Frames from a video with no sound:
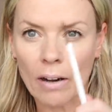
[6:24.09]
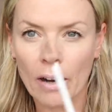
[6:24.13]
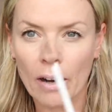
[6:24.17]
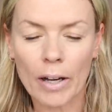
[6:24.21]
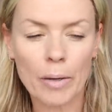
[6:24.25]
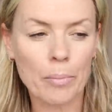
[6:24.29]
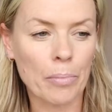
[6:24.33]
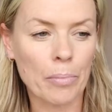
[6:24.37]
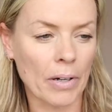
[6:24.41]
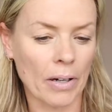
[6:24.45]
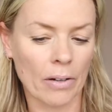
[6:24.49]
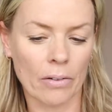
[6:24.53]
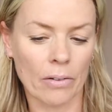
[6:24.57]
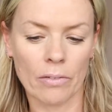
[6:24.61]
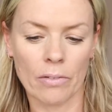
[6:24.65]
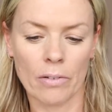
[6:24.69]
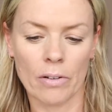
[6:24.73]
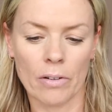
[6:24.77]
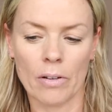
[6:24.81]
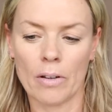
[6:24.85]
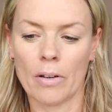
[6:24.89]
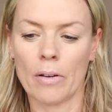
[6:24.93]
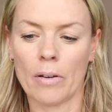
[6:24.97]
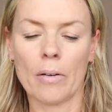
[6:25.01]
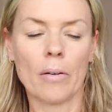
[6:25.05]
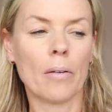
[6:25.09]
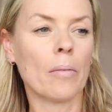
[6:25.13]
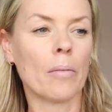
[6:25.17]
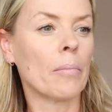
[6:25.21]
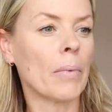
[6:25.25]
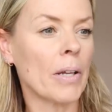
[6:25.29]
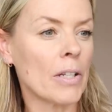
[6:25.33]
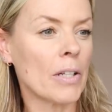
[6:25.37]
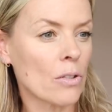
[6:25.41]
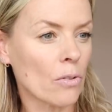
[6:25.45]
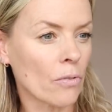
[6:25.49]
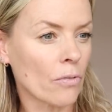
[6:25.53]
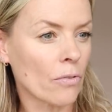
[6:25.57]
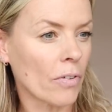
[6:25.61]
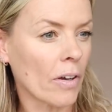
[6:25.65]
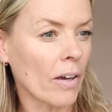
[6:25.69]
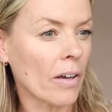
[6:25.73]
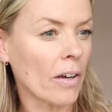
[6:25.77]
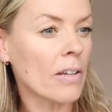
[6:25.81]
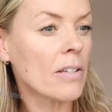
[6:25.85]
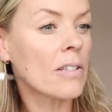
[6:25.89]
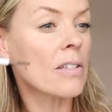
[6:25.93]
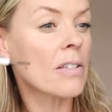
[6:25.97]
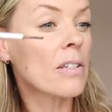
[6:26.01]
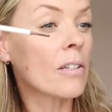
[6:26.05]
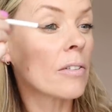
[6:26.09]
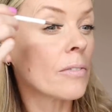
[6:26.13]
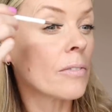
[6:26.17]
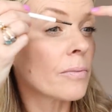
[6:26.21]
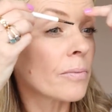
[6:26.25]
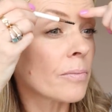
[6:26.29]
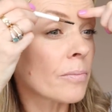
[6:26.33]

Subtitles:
eyebrow pencil first.